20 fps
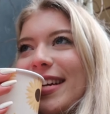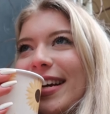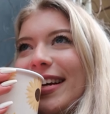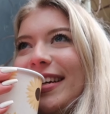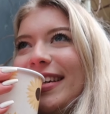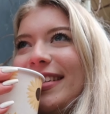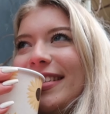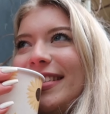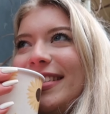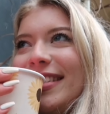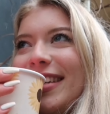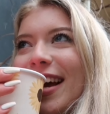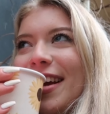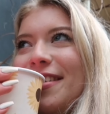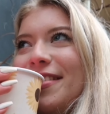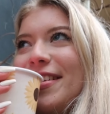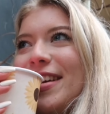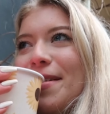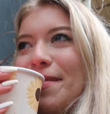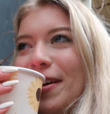taste. I
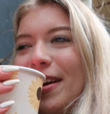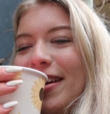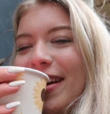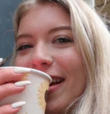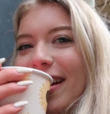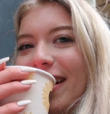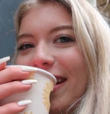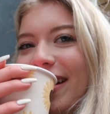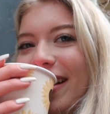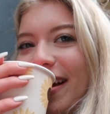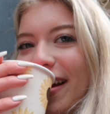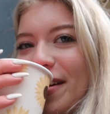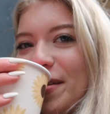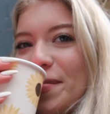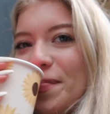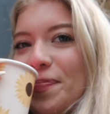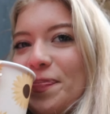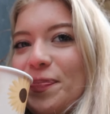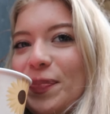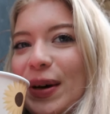don't think I'm gonna get it again,
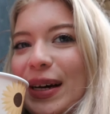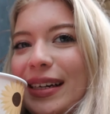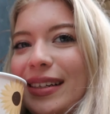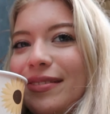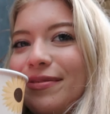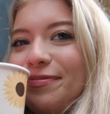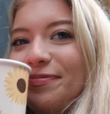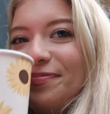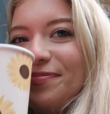but